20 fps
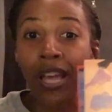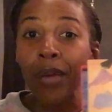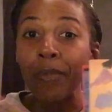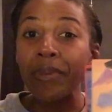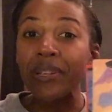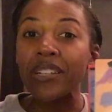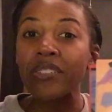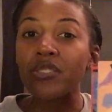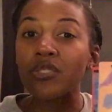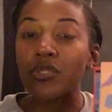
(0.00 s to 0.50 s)

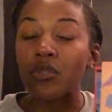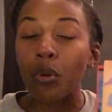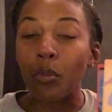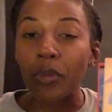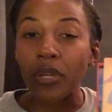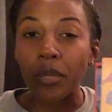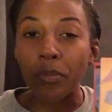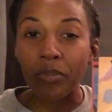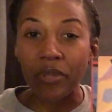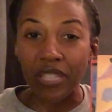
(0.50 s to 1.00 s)
because so
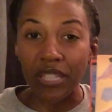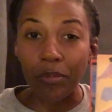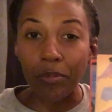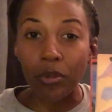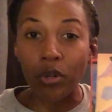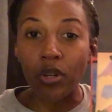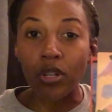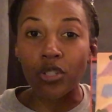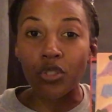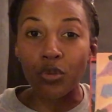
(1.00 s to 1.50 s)
many
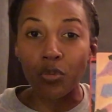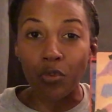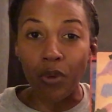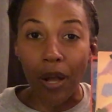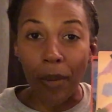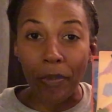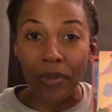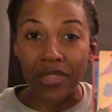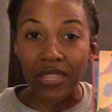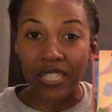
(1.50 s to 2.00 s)
people are
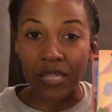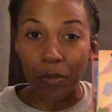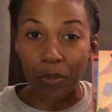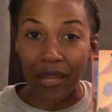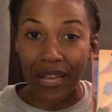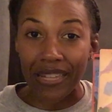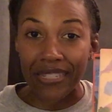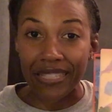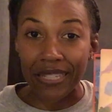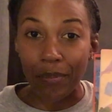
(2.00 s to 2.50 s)
dropping these
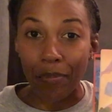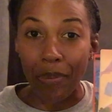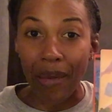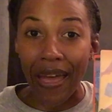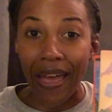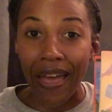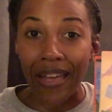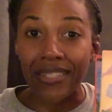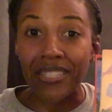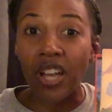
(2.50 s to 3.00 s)
plastic
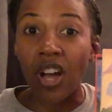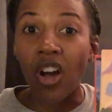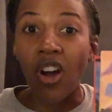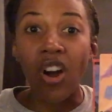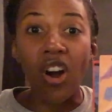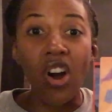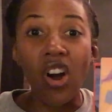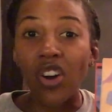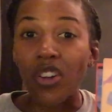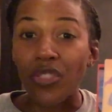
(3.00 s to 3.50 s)
bags
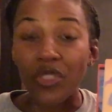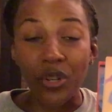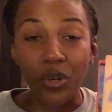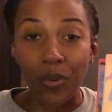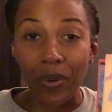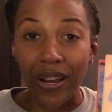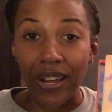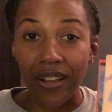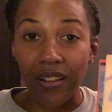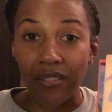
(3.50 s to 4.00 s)
on the
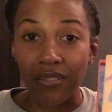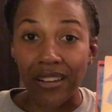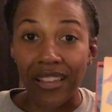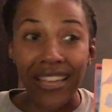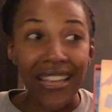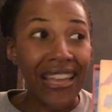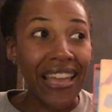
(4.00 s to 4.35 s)
ground,